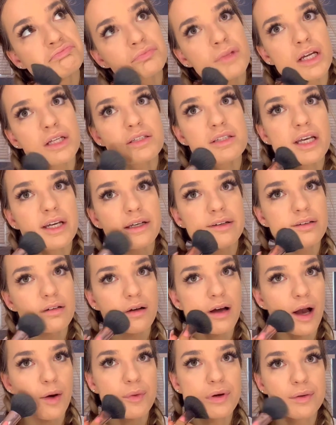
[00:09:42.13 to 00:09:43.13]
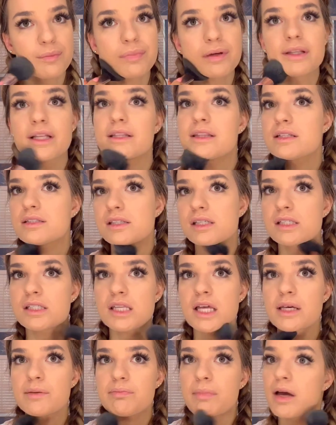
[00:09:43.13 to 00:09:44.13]
It's like, I wouldn't be like, this is
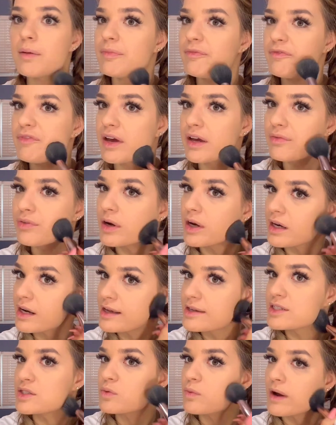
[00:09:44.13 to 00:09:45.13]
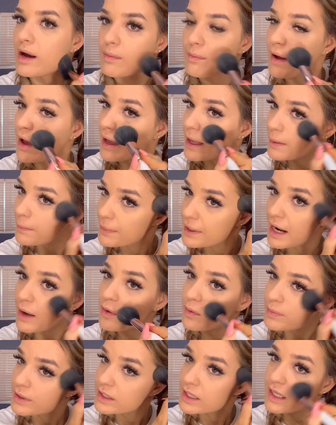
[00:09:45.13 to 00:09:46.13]
like my favorite and I swear by it. But I
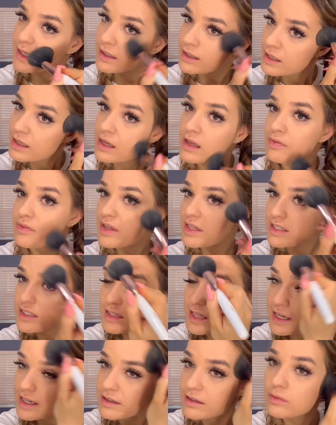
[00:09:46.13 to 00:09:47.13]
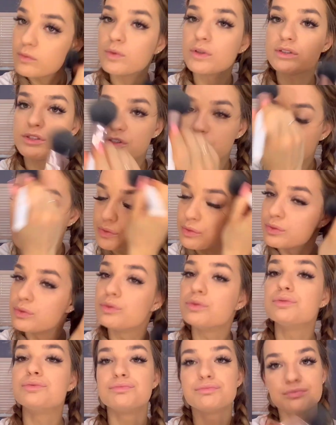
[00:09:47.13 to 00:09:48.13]
would be like, this like will
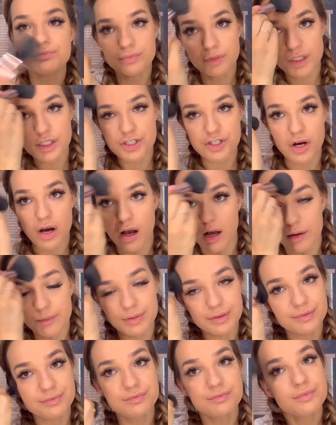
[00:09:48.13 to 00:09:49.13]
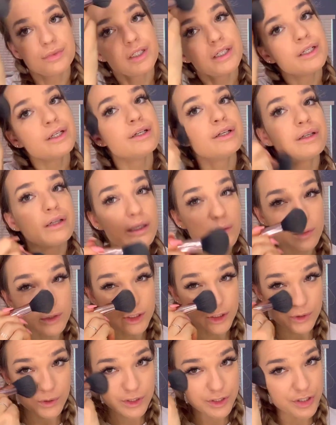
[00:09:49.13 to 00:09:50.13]
do a job it will
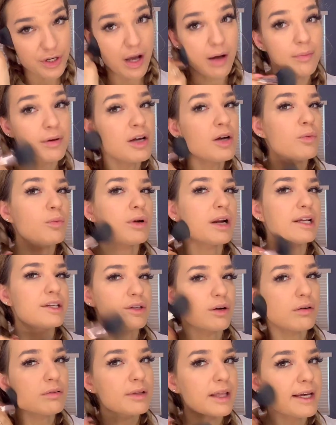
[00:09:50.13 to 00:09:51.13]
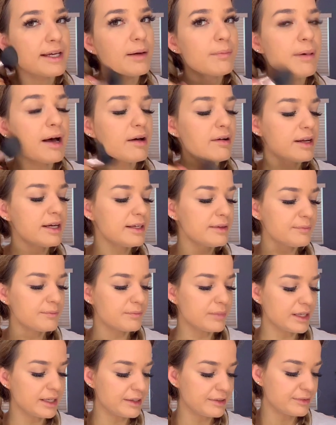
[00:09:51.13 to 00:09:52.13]
do a job. What I don't like about it,
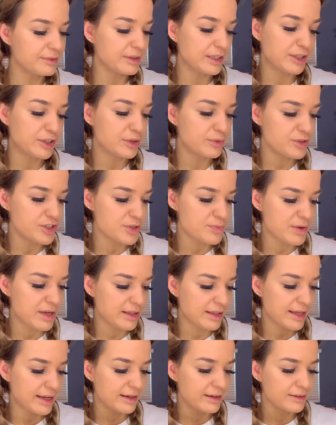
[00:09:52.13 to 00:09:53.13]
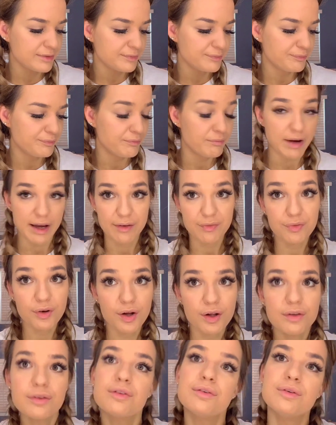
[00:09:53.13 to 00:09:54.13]
but it could just be like my
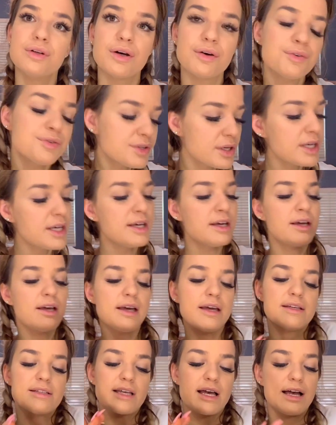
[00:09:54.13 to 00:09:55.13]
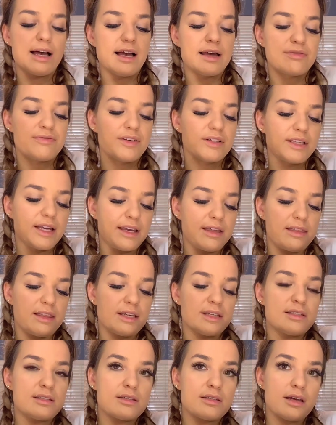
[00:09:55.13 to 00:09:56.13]
fault, who knows, is I feel like
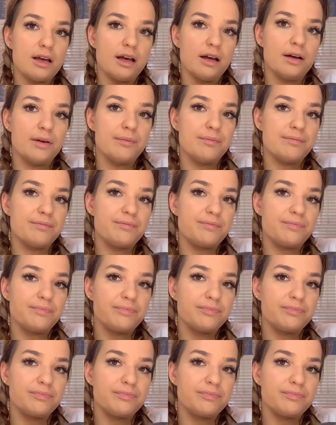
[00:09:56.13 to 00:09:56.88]
this um,